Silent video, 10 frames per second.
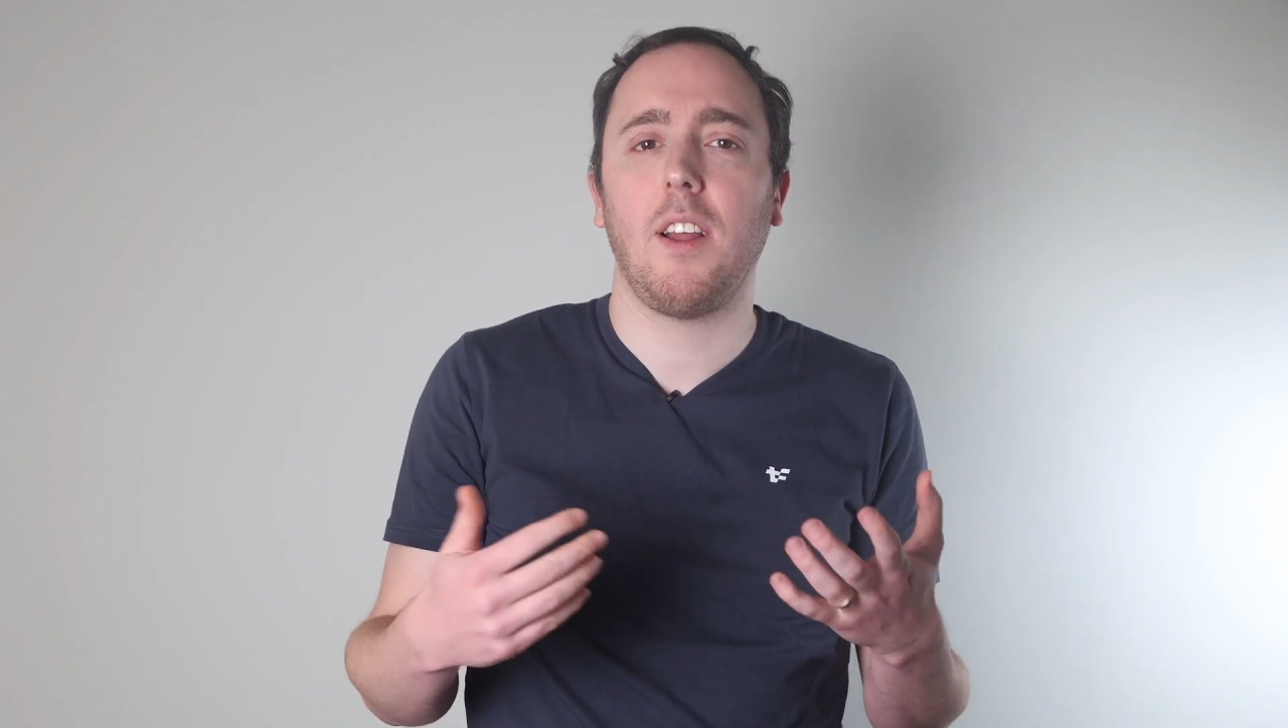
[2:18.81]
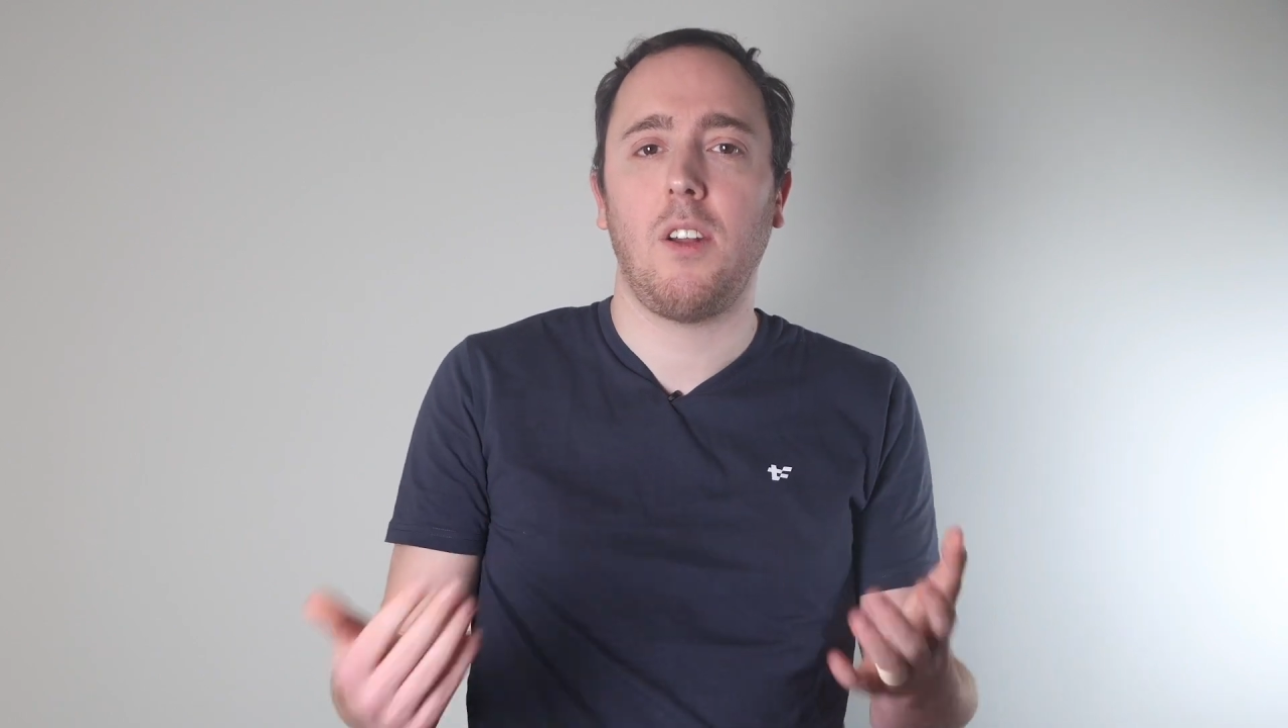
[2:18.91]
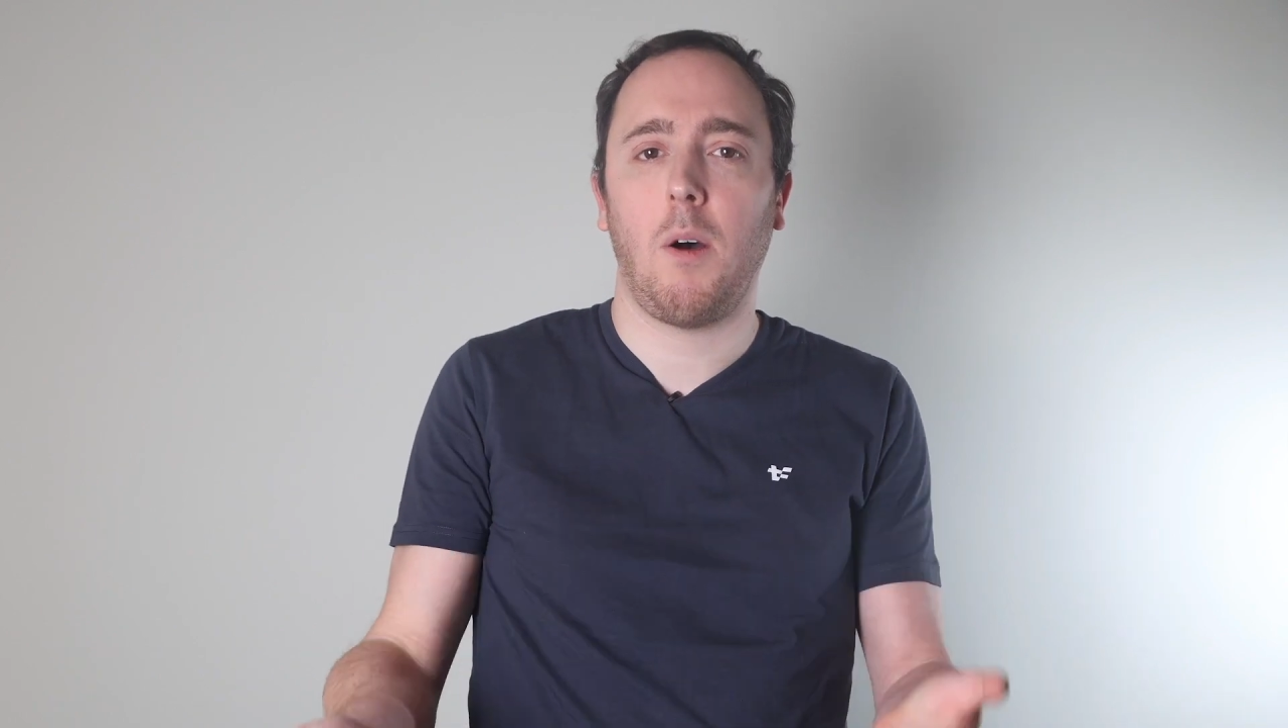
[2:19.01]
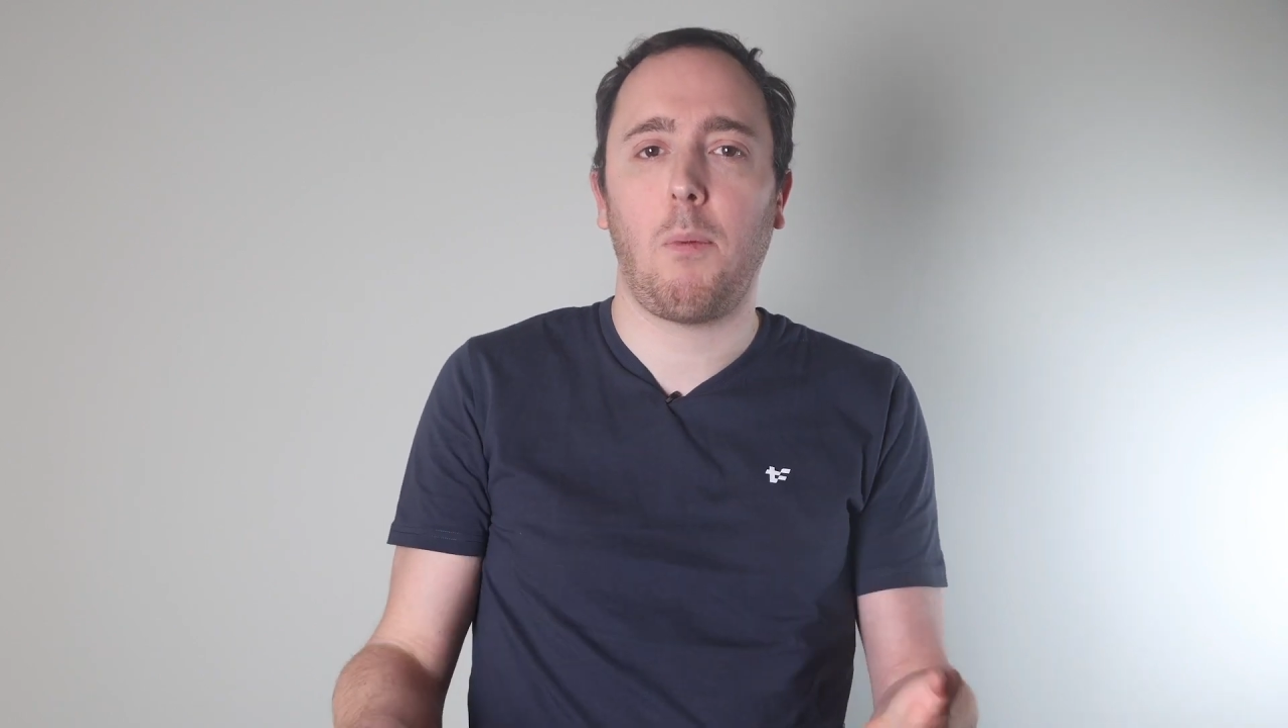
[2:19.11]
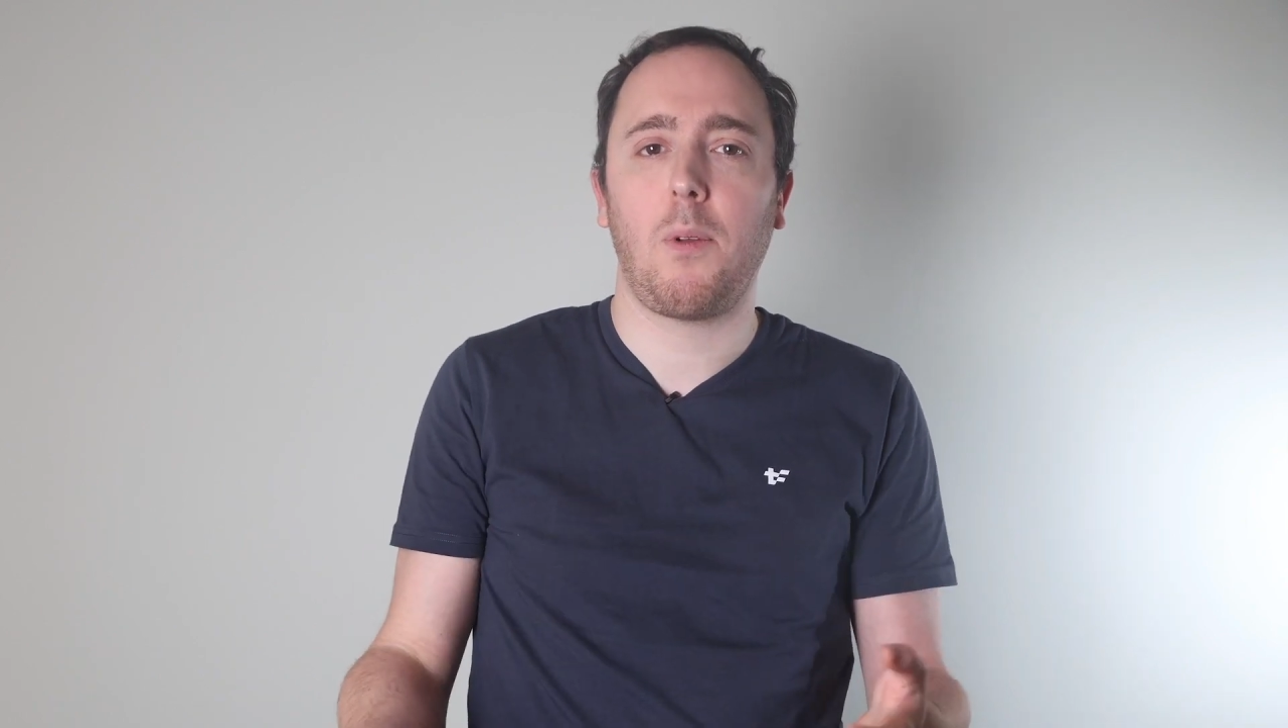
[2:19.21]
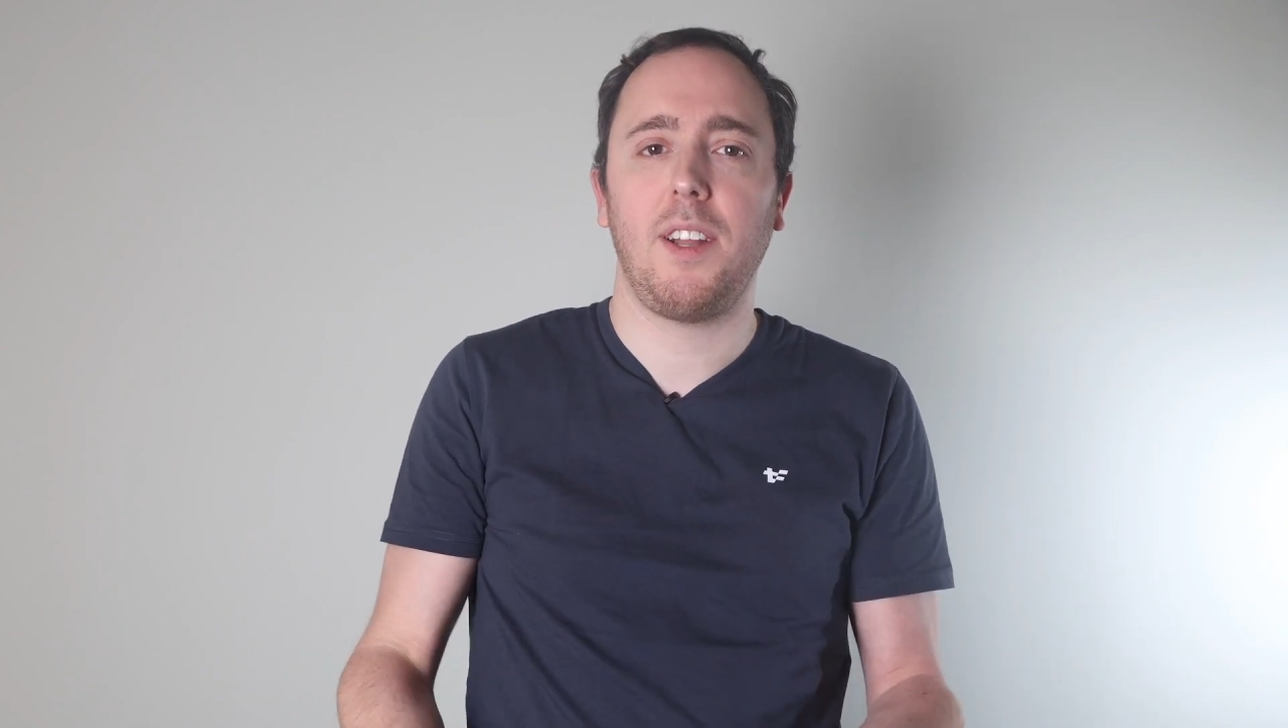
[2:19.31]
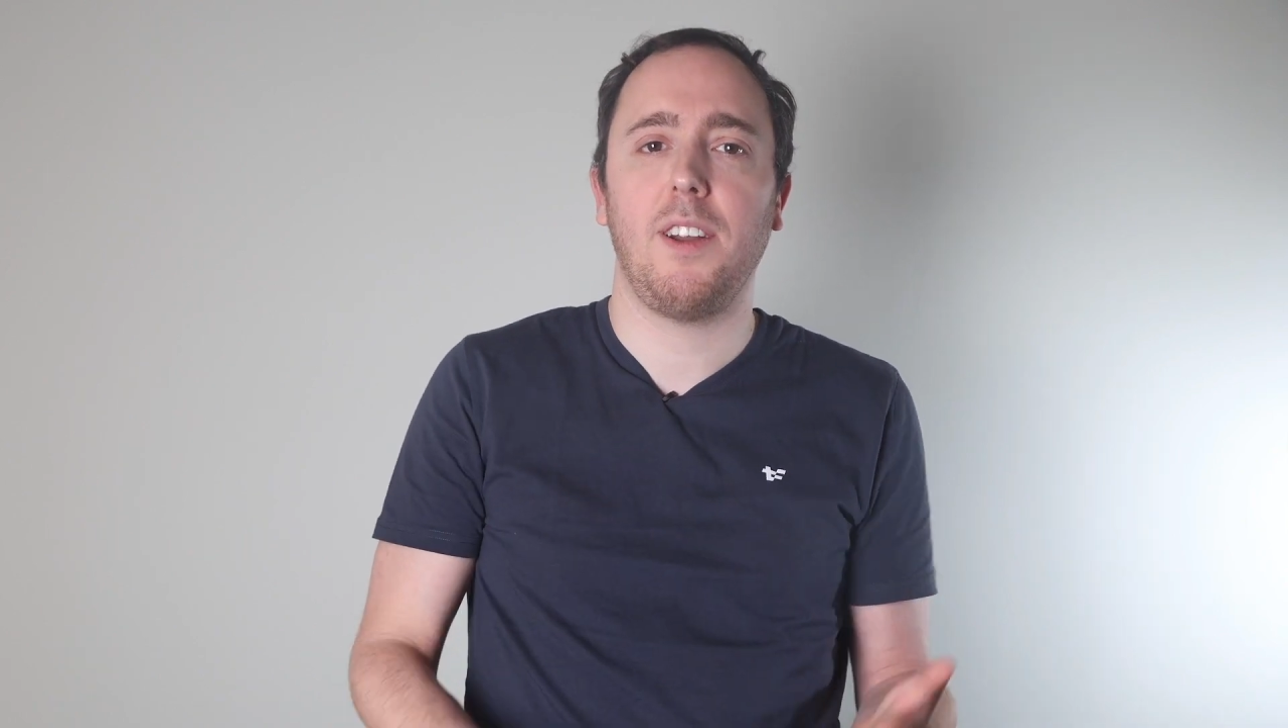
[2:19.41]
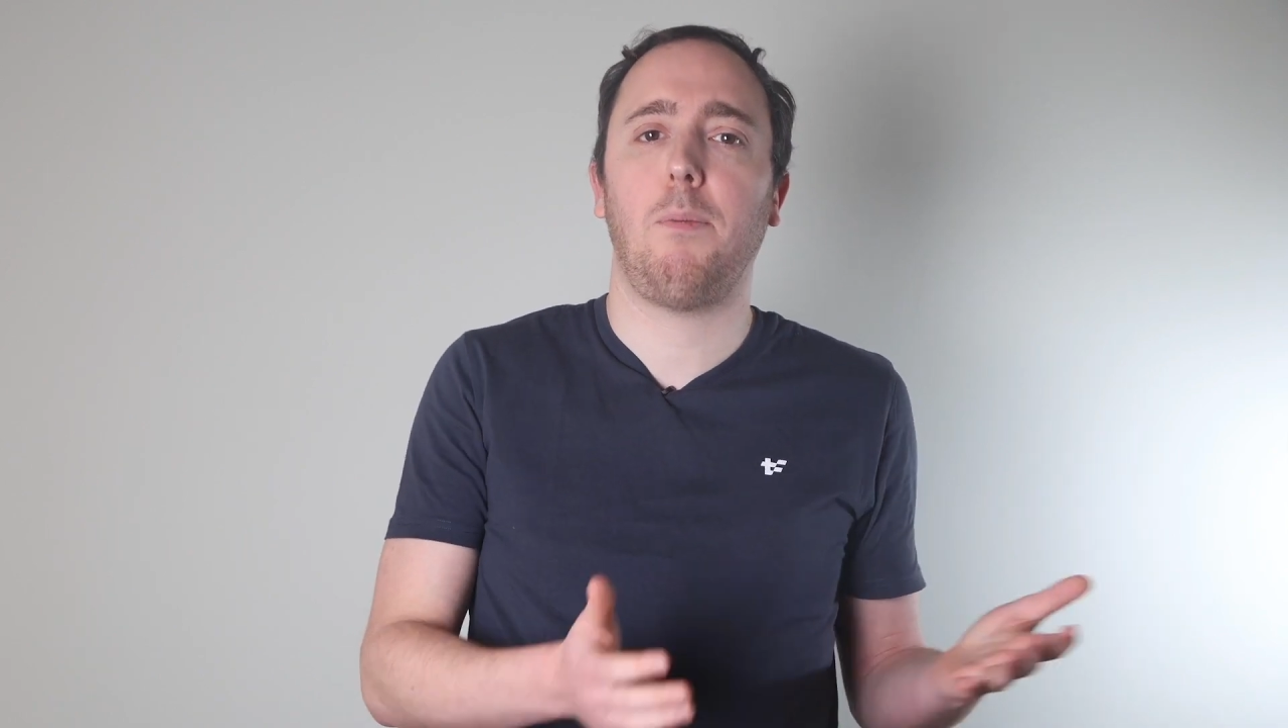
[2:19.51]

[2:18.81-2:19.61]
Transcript: an employee their